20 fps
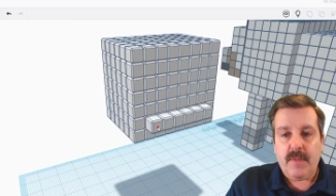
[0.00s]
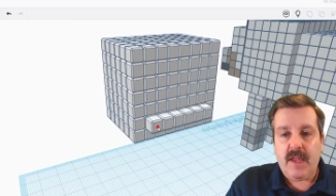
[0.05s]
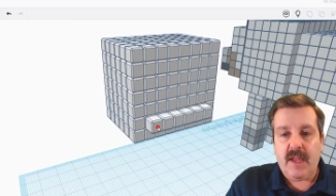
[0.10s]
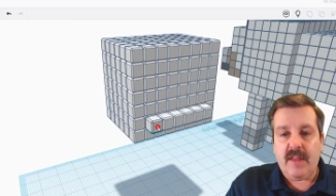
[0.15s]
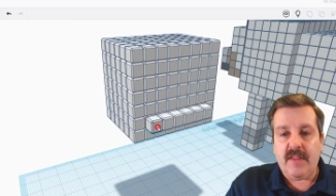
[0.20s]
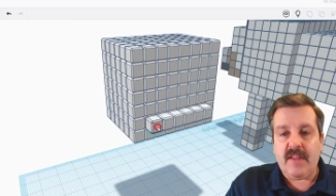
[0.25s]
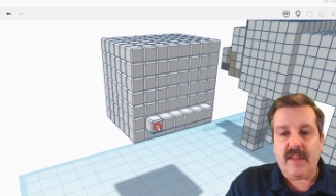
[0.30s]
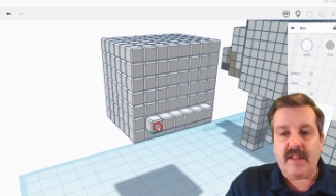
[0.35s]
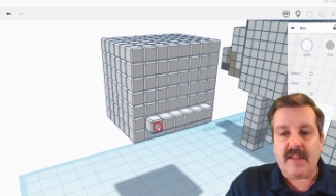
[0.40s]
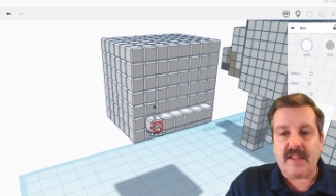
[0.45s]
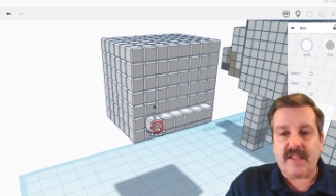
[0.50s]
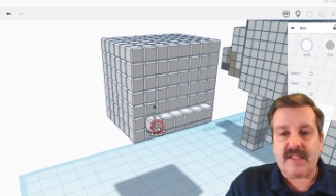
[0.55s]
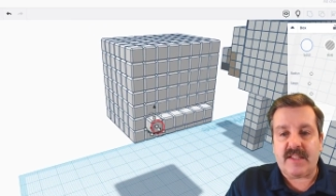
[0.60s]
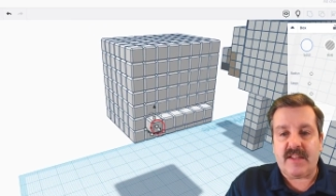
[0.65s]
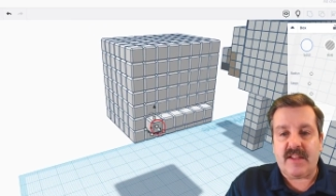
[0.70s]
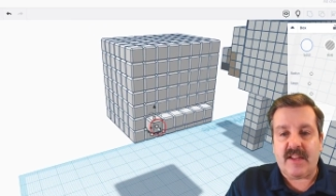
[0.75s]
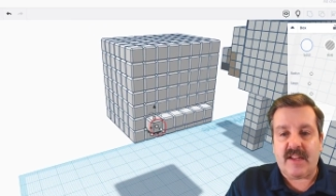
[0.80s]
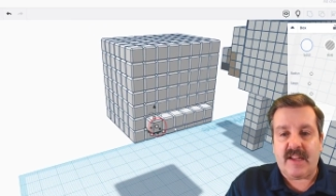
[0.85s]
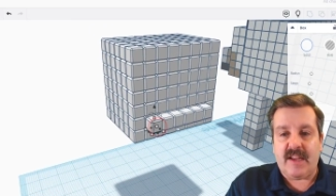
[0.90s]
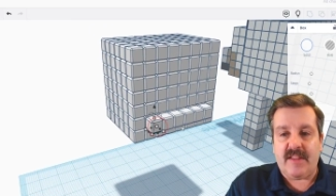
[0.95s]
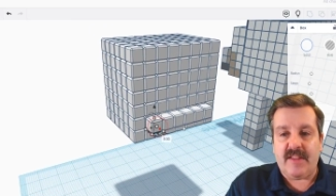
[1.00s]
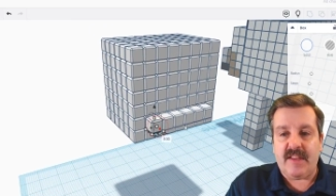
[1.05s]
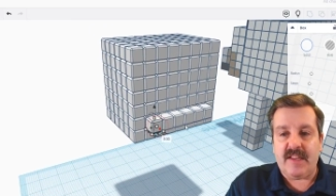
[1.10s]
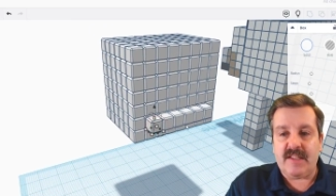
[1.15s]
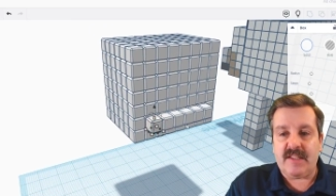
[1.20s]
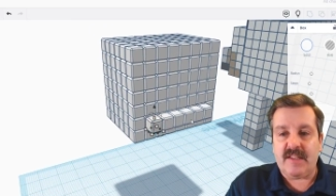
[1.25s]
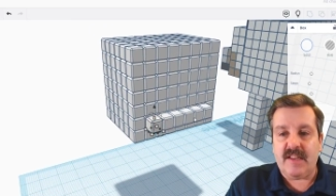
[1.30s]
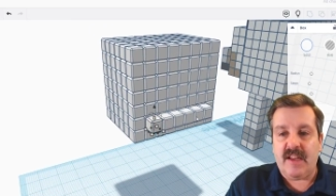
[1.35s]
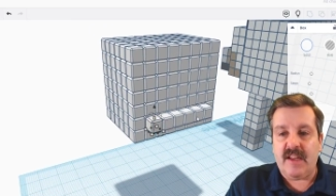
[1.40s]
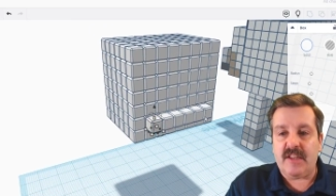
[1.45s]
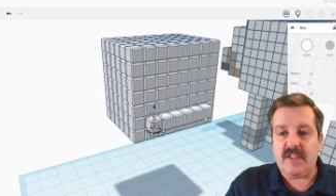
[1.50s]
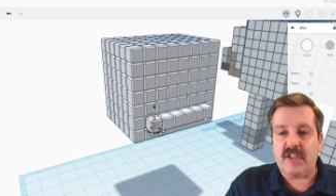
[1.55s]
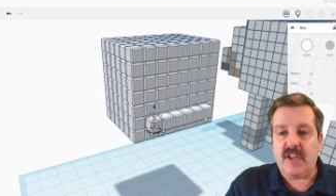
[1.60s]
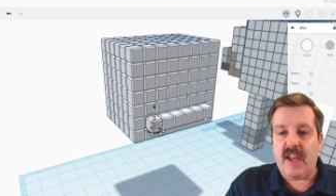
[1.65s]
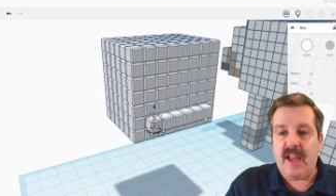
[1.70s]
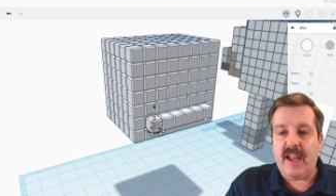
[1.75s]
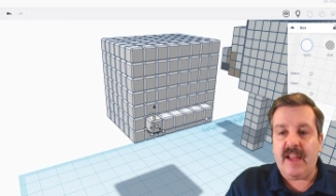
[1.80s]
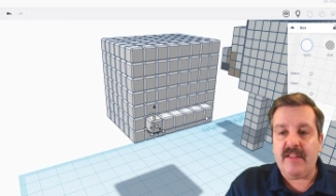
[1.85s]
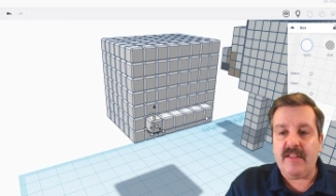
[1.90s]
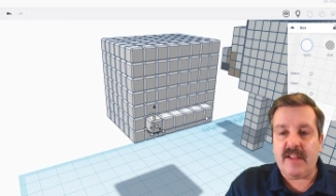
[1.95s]
And then let's click on this edge,
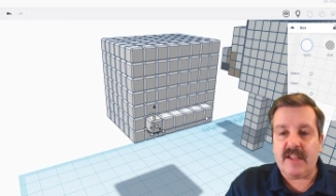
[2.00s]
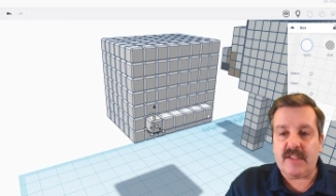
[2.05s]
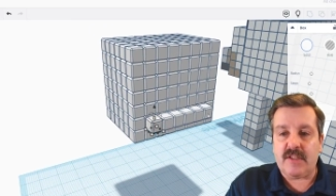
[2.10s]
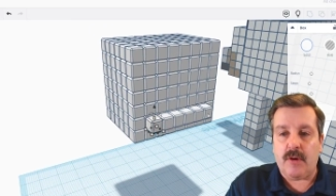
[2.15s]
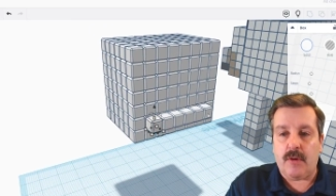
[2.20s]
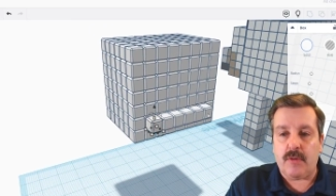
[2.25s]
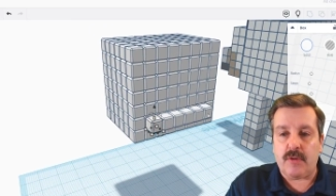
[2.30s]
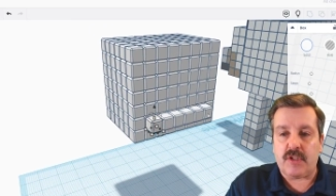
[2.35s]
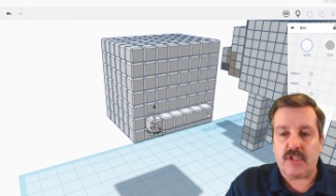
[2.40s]
and let's hold